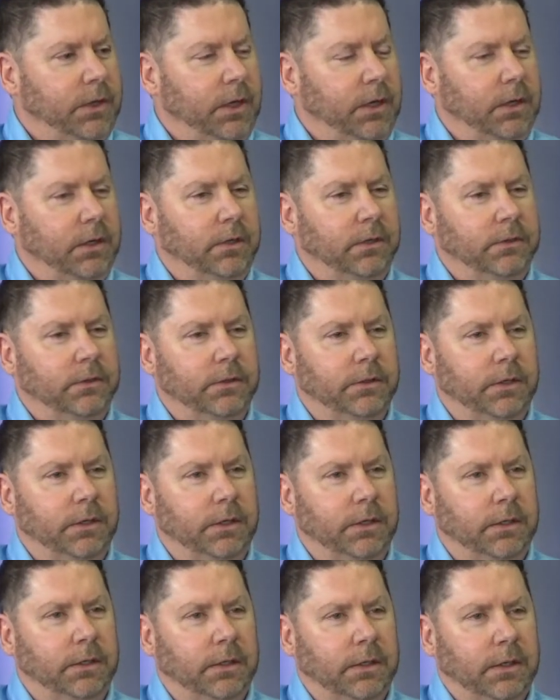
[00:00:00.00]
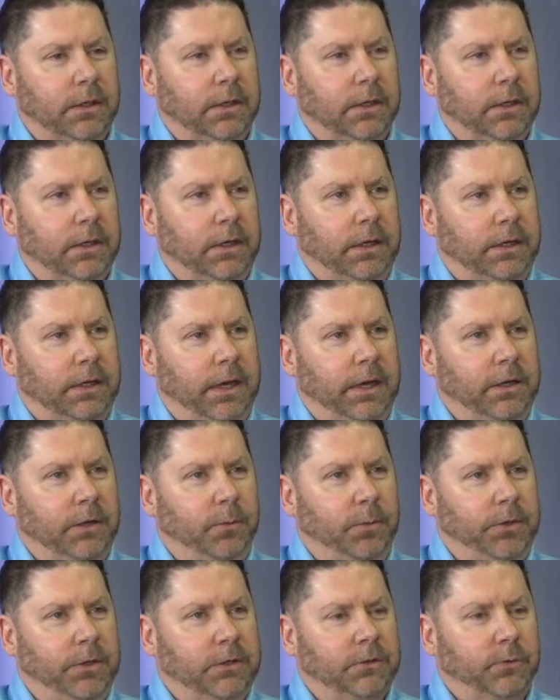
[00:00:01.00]
and it kind of
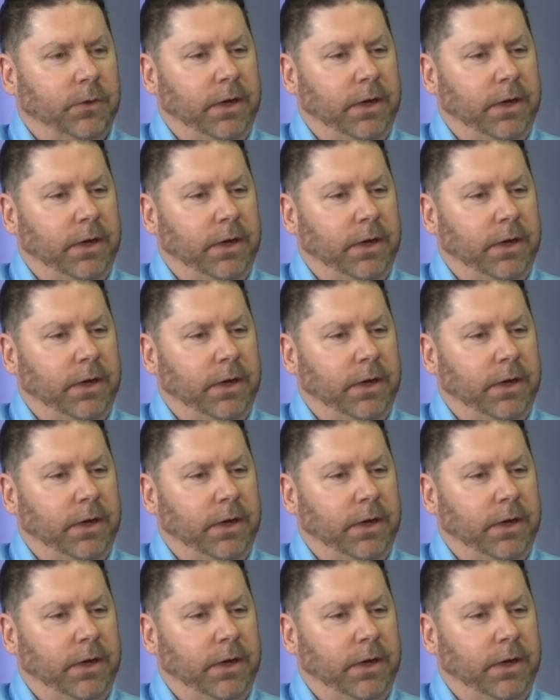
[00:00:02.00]
depends.